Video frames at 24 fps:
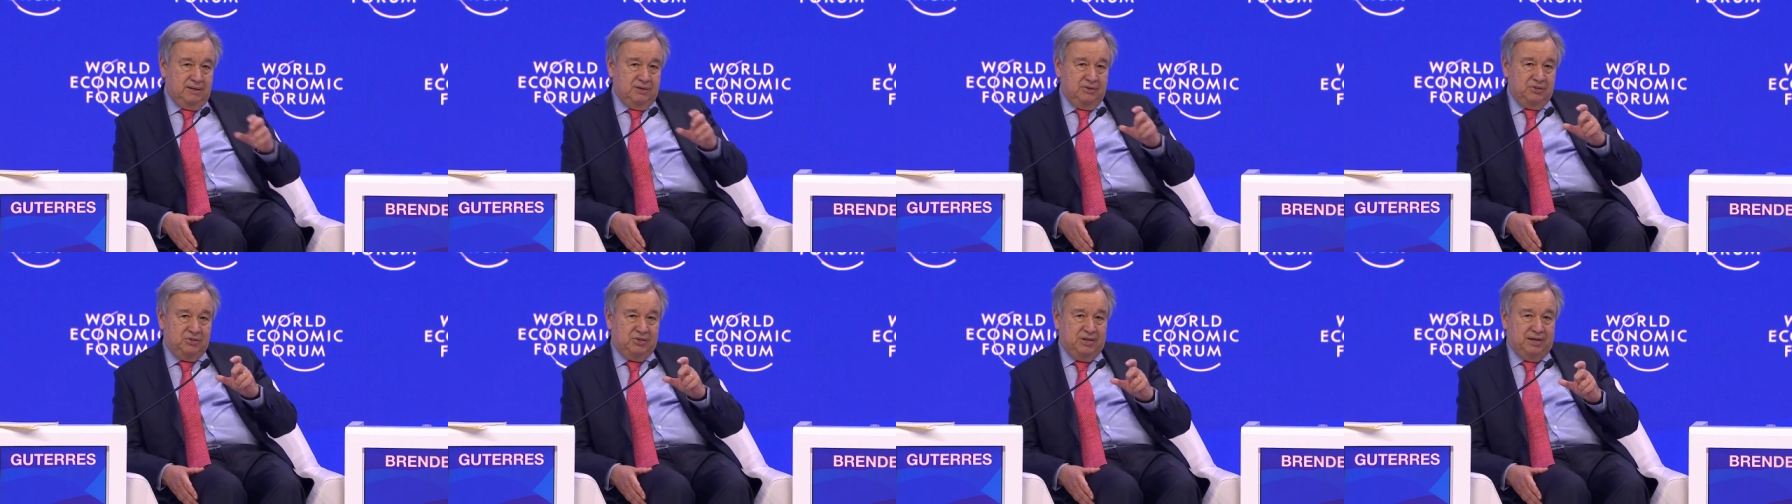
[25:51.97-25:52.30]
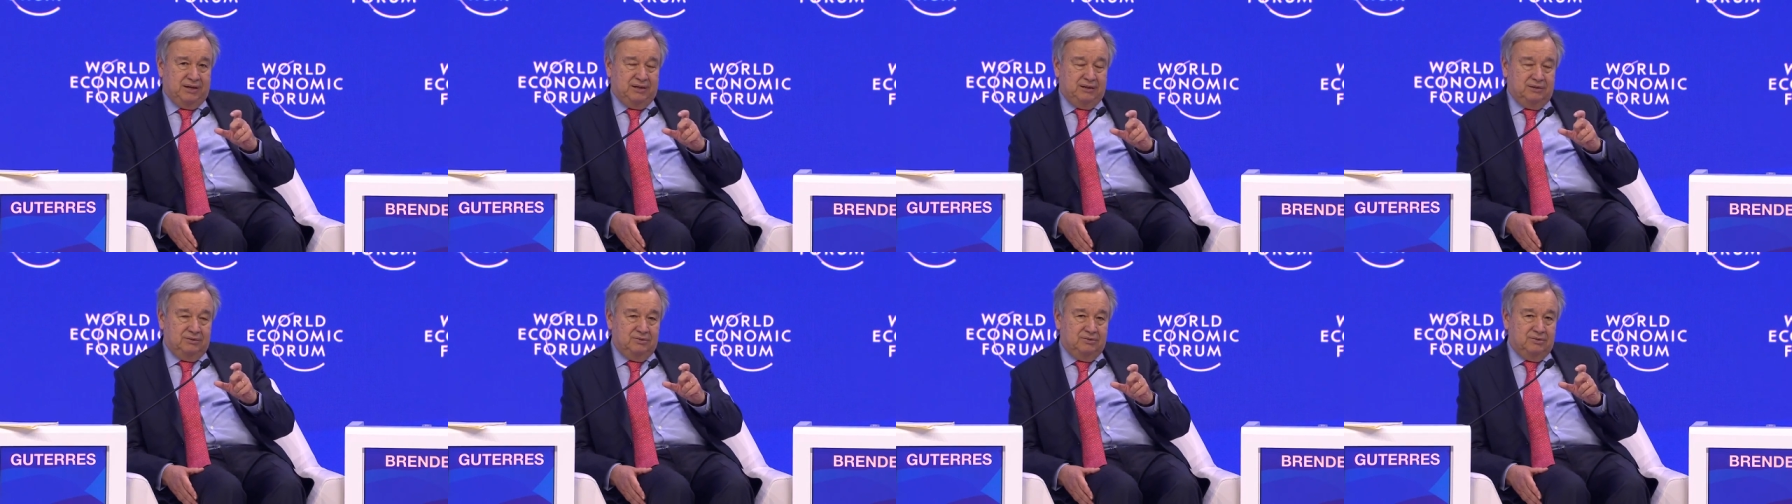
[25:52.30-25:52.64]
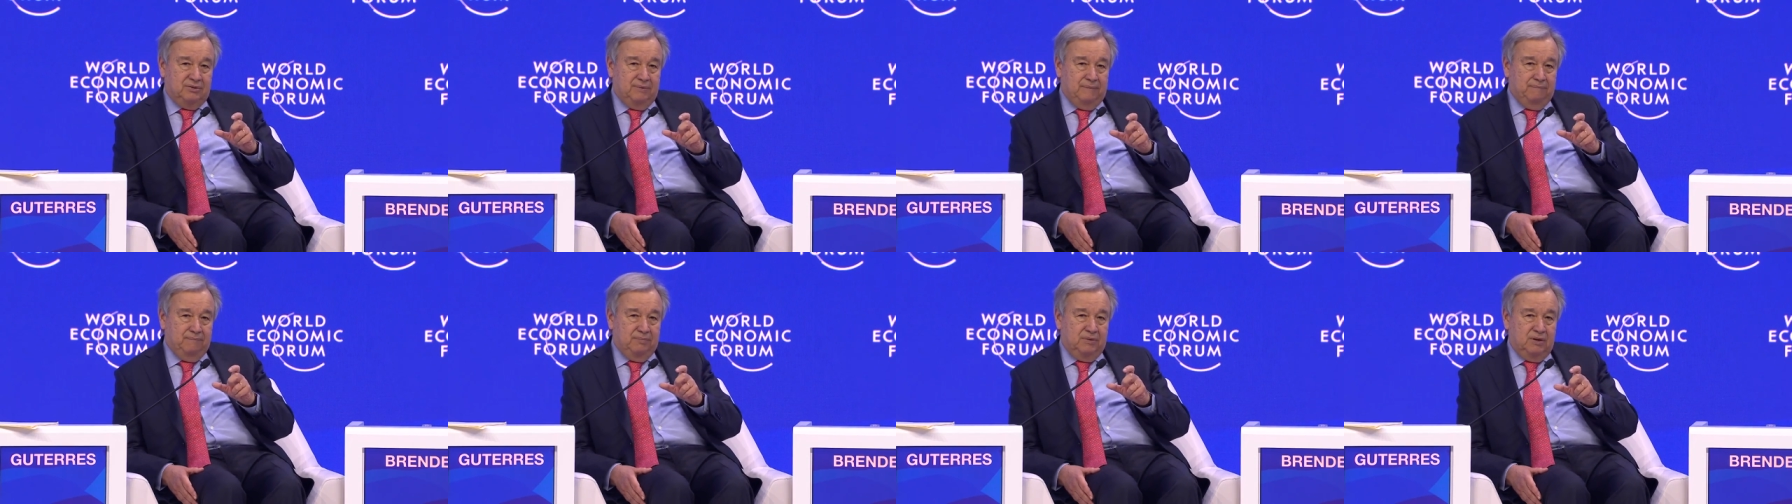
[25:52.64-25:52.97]
Second,
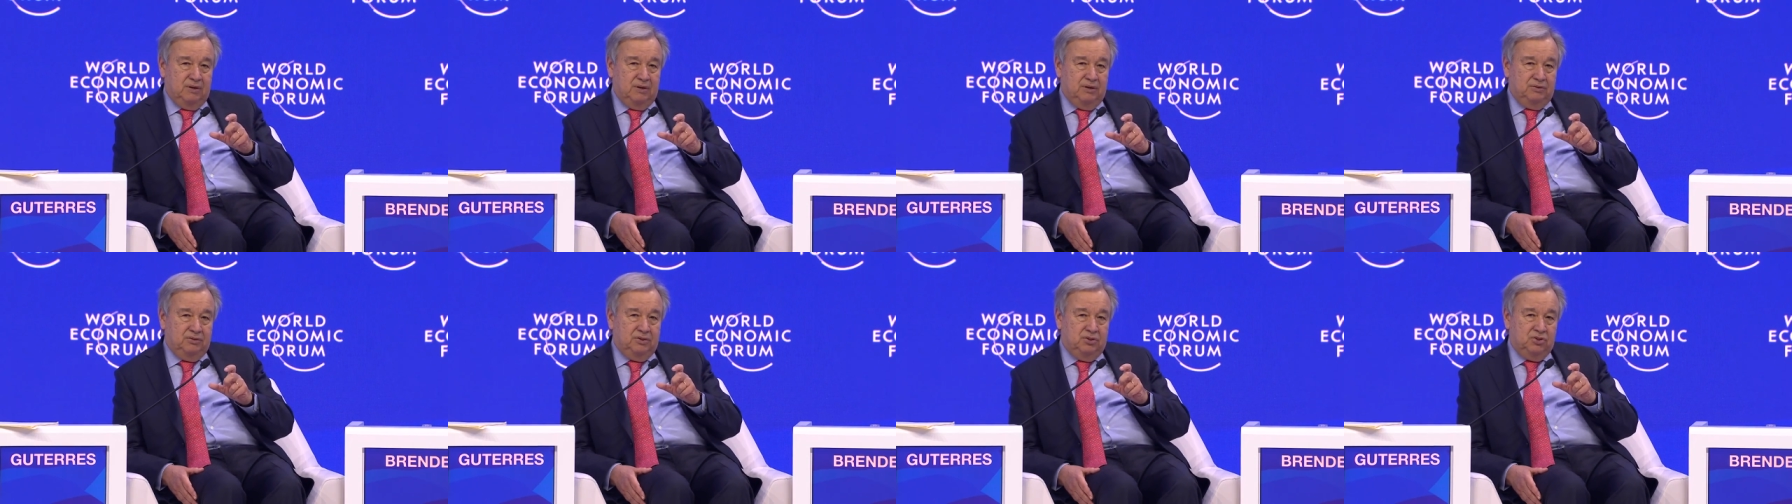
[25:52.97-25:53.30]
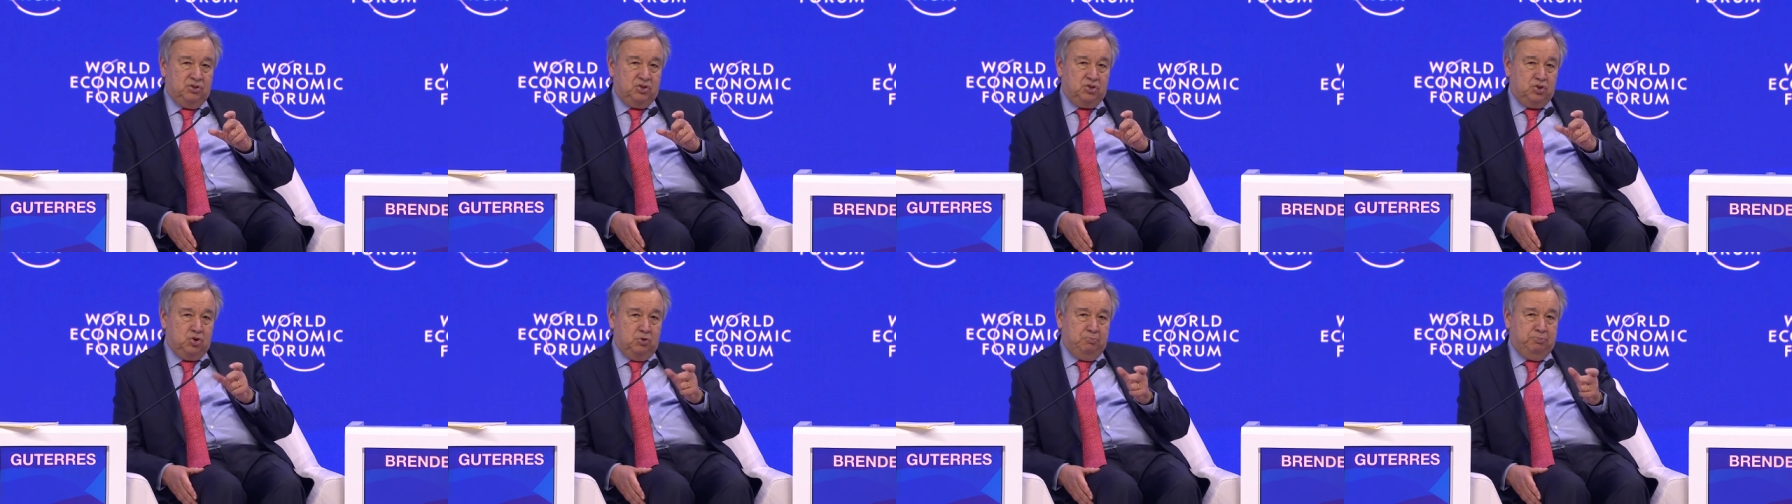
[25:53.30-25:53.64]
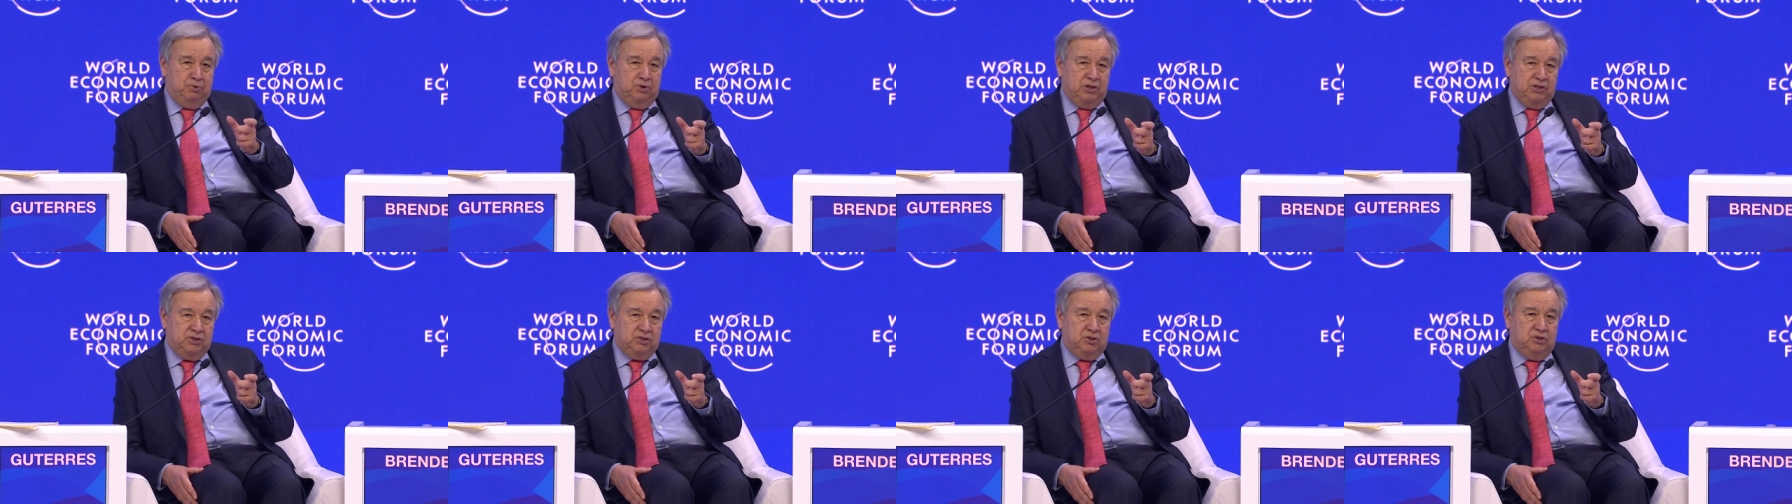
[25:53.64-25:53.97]
the
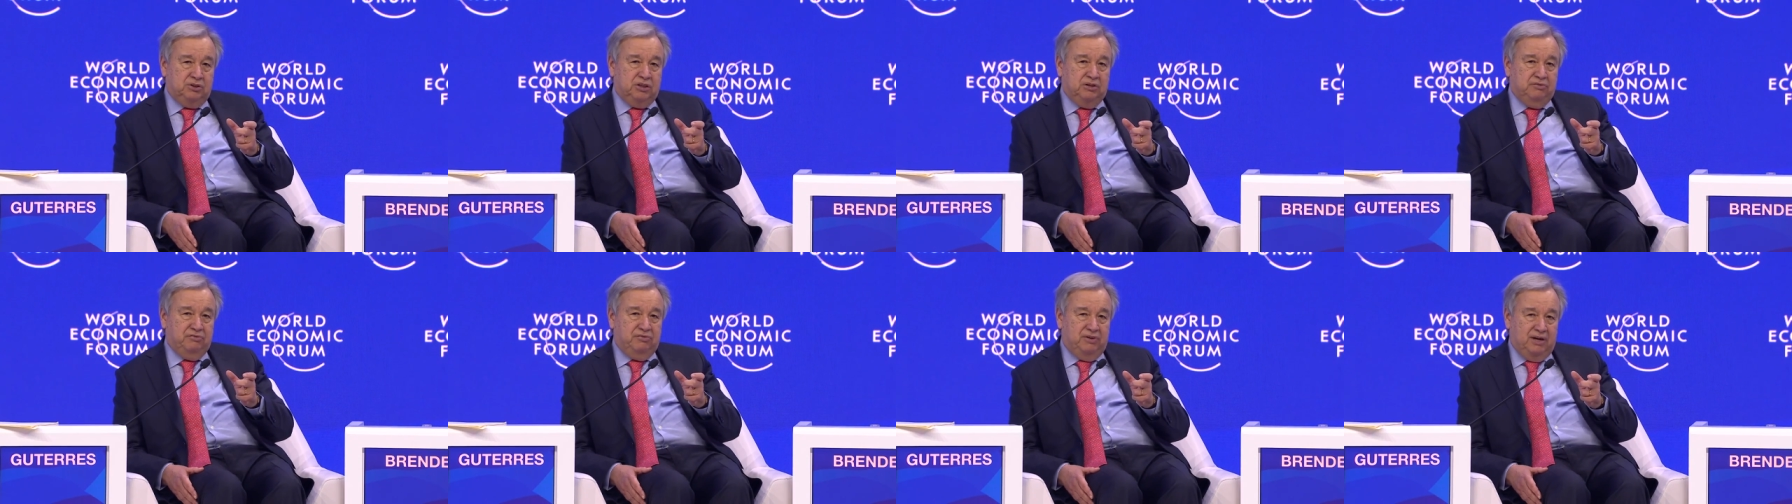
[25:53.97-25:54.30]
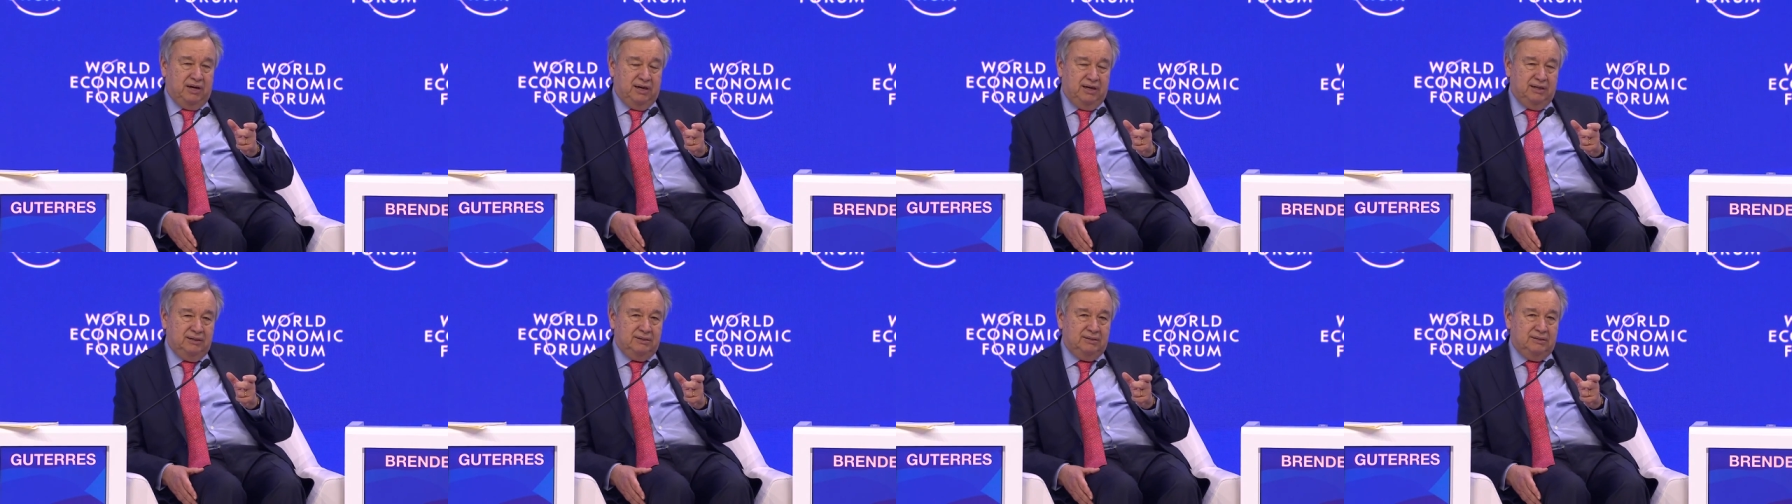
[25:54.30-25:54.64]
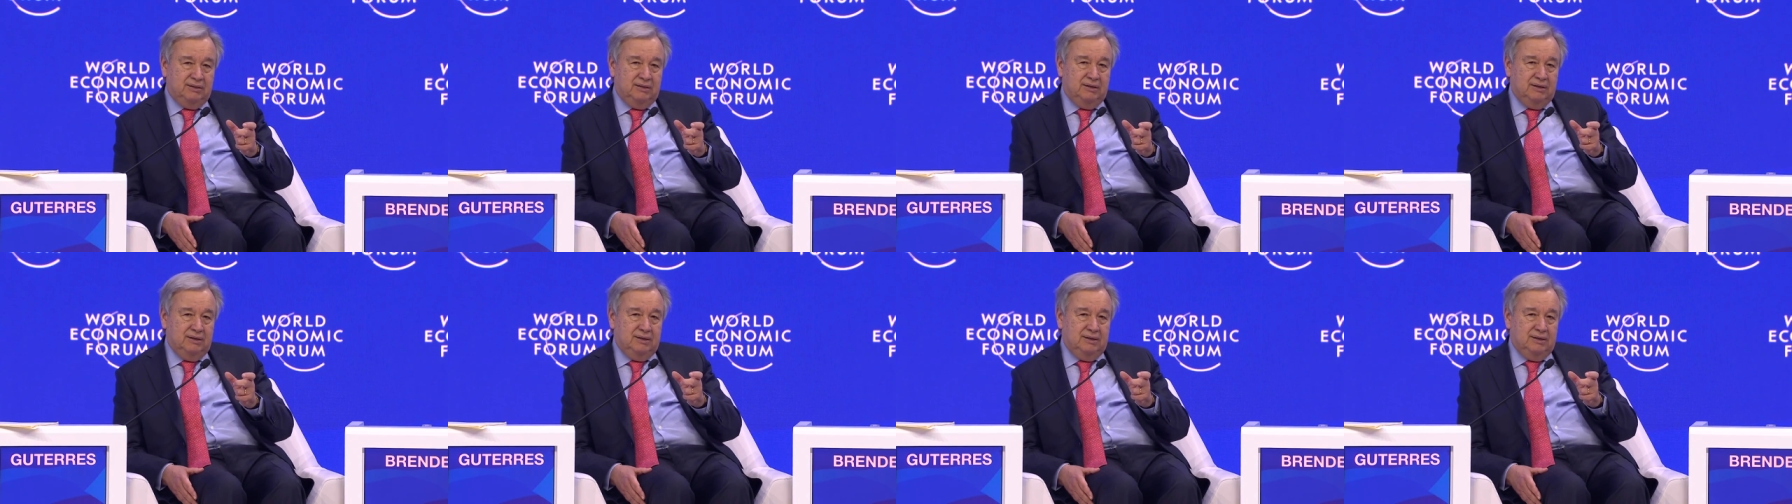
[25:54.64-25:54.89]
geopolitical divide